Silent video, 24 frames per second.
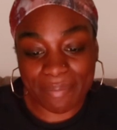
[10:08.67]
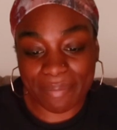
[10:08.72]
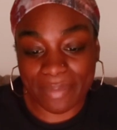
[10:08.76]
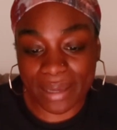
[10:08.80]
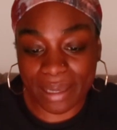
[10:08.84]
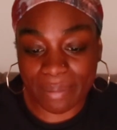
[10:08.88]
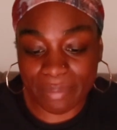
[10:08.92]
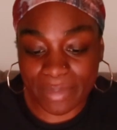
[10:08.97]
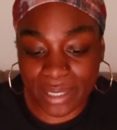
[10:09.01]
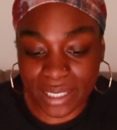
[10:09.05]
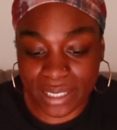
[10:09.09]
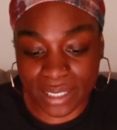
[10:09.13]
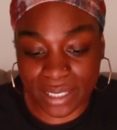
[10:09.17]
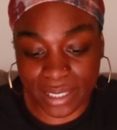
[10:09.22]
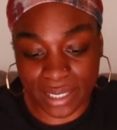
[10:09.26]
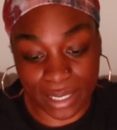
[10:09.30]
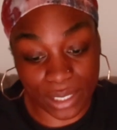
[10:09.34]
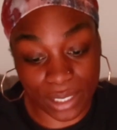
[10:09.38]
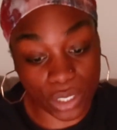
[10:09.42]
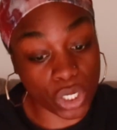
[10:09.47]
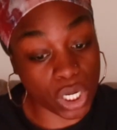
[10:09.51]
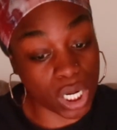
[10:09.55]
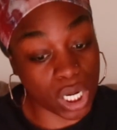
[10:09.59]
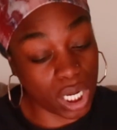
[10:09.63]
made me
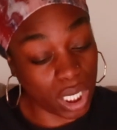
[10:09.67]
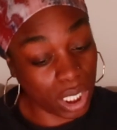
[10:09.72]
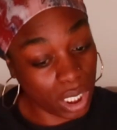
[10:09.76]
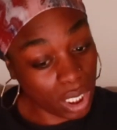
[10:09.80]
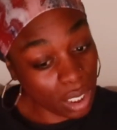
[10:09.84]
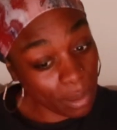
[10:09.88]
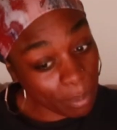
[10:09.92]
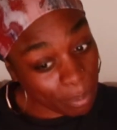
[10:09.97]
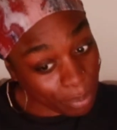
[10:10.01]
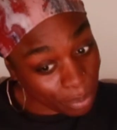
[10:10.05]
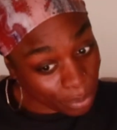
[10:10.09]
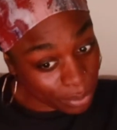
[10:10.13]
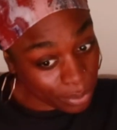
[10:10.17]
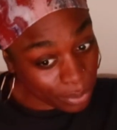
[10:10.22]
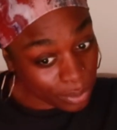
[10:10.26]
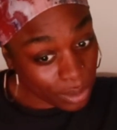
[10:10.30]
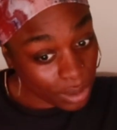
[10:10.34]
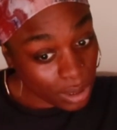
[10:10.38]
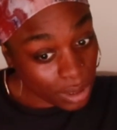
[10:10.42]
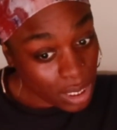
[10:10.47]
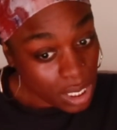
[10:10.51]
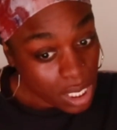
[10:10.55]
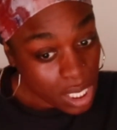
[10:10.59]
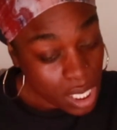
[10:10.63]
tear up.
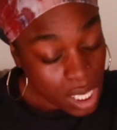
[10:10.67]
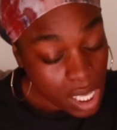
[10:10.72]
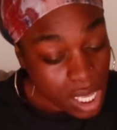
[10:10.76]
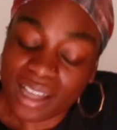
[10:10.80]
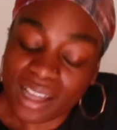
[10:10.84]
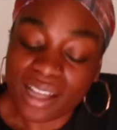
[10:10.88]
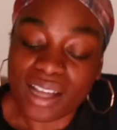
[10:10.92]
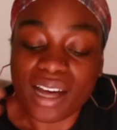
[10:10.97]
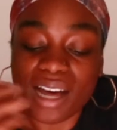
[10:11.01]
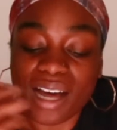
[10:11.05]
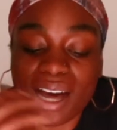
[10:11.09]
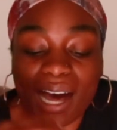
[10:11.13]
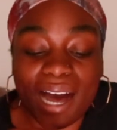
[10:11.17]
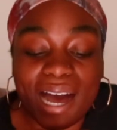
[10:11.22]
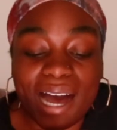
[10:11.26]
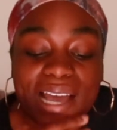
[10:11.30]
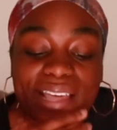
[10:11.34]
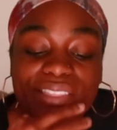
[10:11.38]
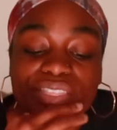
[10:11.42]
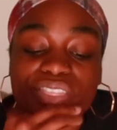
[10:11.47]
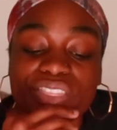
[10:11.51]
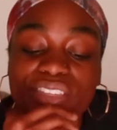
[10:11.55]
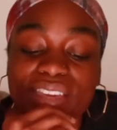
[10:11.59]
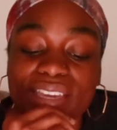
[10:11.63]

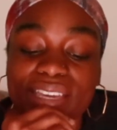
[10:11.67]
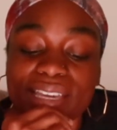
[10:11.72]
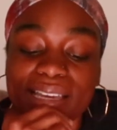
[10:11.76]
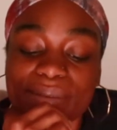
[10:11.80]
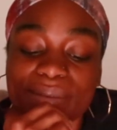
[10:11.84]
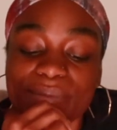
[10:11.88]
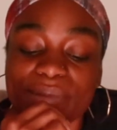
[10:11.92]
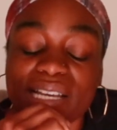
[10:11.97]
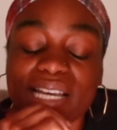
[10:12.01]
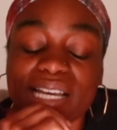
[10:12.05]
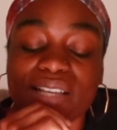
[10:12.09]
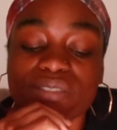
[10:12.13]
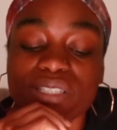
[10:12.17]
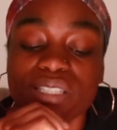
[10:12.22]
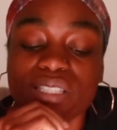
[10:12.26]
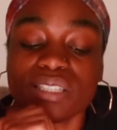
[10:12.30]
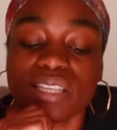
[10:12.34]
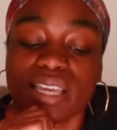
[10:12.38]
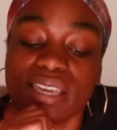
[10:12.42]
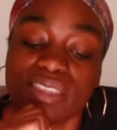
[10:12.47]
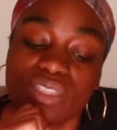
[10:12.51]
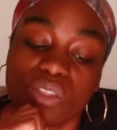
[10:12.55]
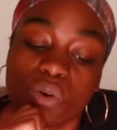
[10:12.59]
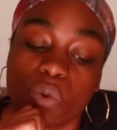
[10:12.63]
I think I'm gonna have to
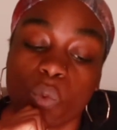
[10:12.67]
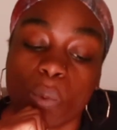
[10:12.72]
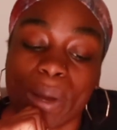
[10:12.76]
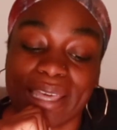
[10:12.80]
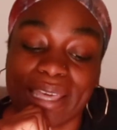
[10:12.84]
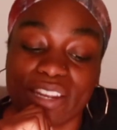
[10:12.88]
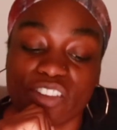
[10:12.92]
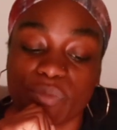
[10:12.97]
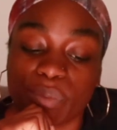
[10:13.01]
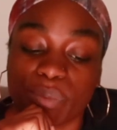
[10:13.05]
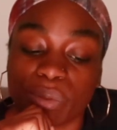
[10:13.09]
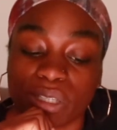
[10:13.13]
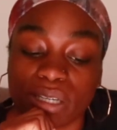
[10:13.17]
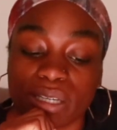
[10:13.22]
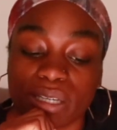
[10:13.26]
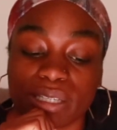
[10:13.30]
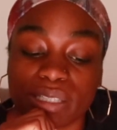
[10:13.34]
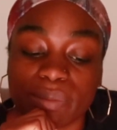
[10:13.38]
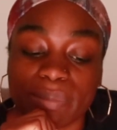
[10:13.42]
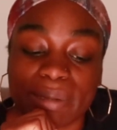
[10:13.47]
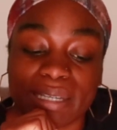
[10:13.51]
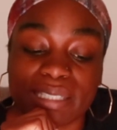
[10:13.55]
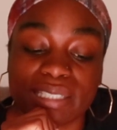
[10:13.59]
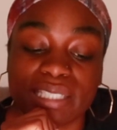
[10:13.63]
say The Weight of
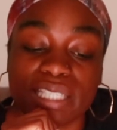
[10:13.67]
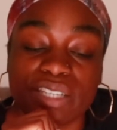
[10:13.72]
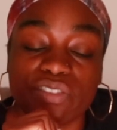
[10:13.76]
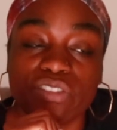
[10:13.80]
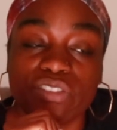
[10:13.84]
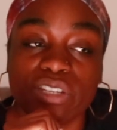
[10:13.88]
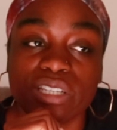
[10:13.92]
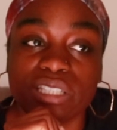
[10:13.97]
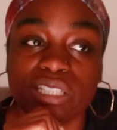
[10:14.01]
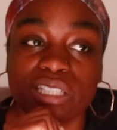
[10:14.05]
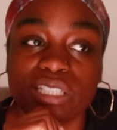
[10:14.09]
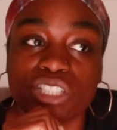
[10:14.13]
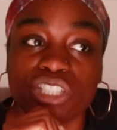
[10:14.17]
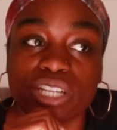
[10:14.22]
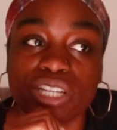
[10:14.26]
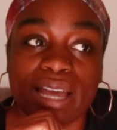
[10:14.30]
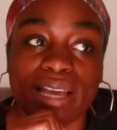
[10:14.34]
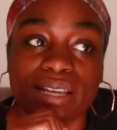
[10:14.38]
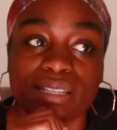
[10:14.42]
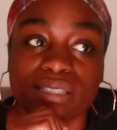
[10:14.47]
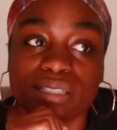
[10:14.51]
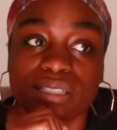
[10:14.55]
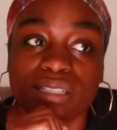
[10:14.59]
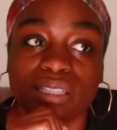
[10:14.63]
Blood by Tiffany D.
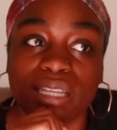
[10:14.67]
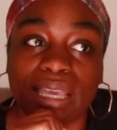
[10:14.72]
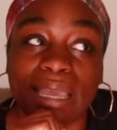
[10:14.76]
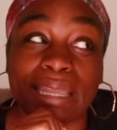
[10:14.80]
Jackson.